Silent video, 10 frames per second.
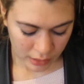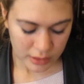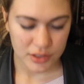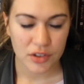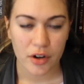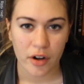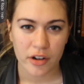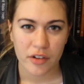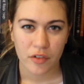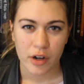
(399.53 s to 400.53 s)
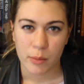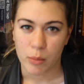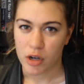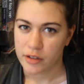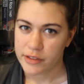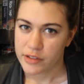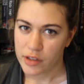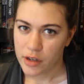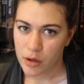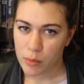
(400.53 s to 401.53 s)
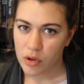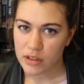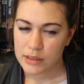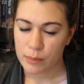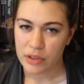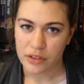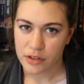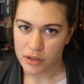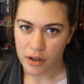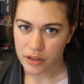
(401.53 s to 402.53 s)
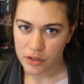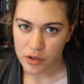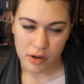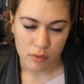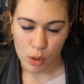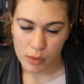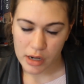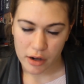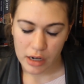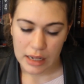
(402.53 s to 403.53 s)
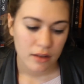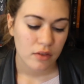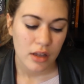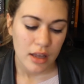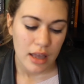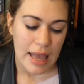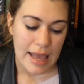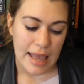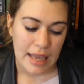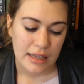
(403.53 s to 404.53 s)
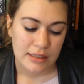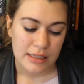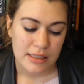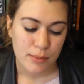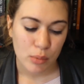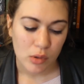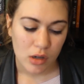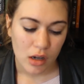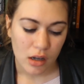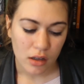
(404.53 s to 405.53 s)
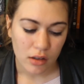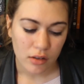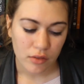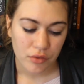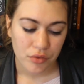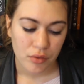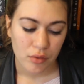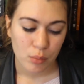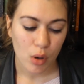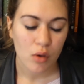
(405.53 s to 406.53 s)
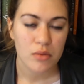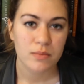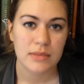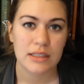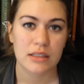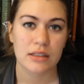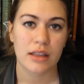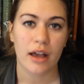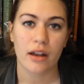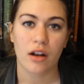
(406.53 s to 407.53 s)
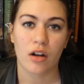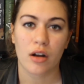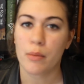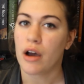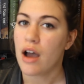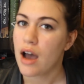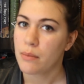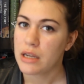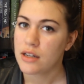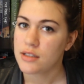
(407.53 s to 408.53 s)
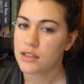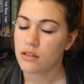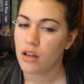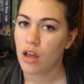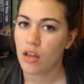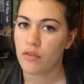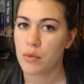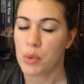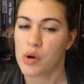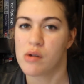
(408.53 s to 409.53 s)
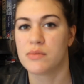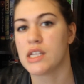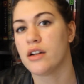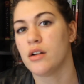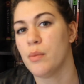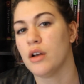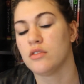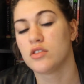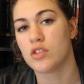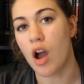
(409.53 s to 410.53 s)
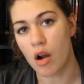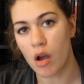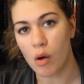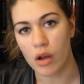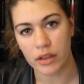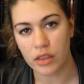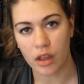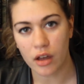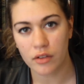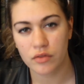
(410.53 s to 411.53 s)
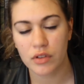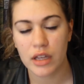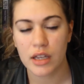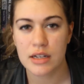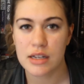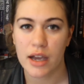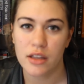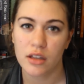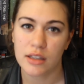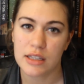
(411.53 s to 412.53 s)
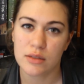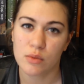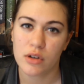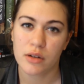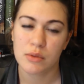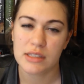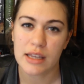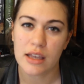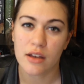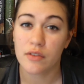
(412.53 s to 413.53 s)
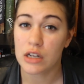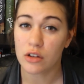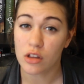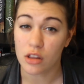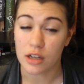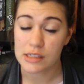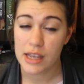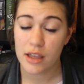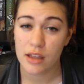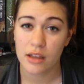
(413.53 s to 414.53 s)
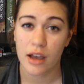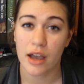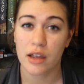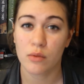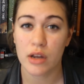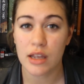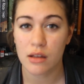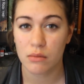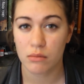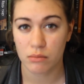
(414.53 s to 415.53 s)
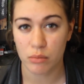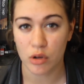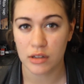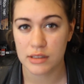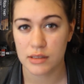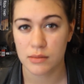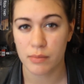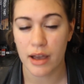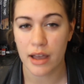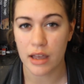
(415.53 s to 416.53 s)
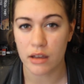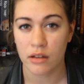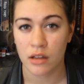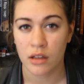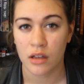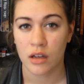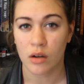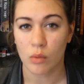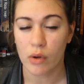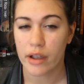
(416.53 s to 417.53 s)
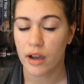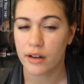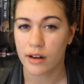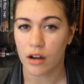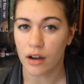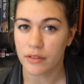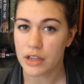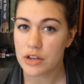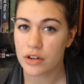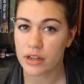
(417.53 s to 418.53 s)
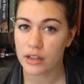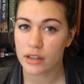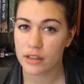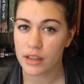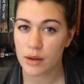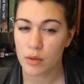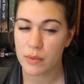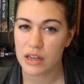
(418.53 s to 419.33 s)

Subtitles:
So there are different parts in her books, but there's not a straightforward narrative. And it's a book of poems that are about happiness and love, and poems that are about sorrow and love. And I thought this one was like a vanilla latte. I rate books by what kind of coffee drink they would be.